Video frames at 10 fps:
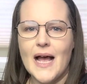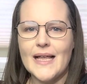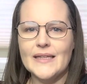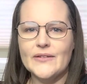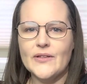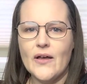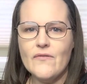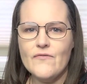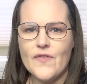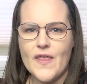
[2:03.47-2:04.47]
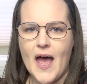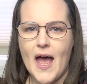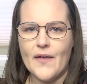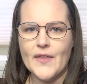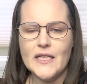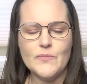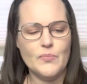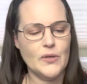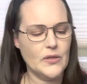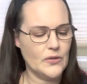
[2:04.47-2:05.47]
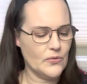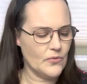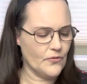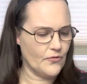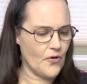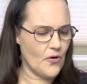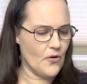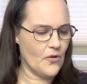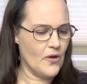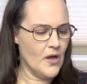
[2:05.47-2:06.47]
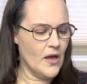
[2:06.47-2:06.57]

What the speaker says: I love that. That's beautiful.